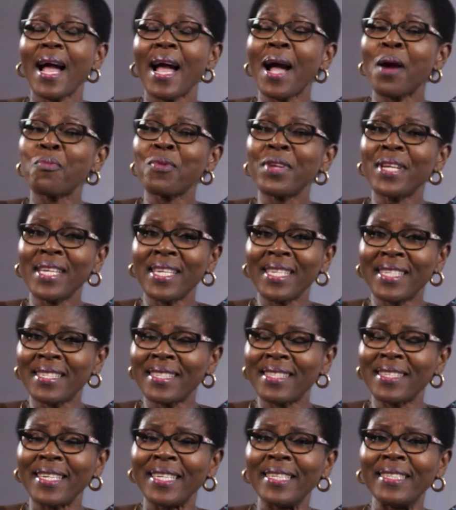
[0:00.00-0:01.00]
Are we
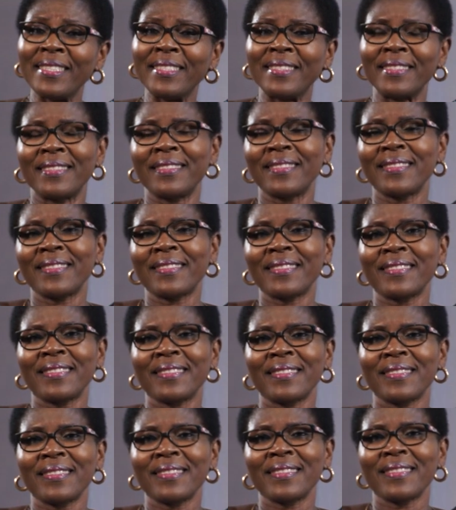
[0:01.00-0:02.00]
listening?
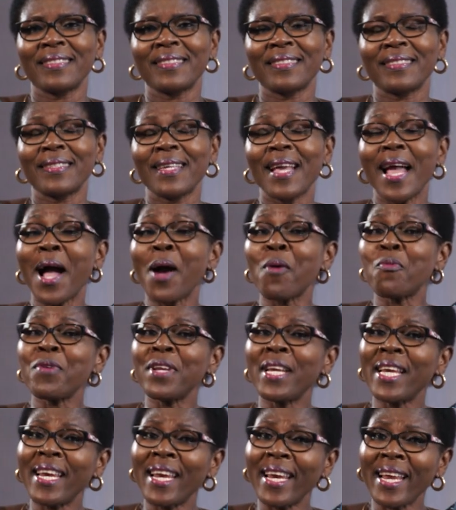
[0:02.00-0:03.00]
Are we
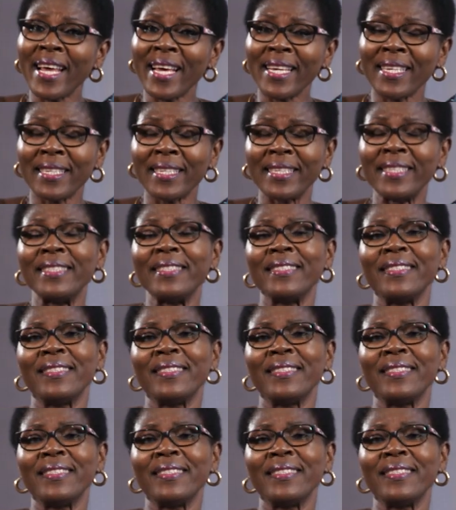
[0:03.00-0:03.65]
learning?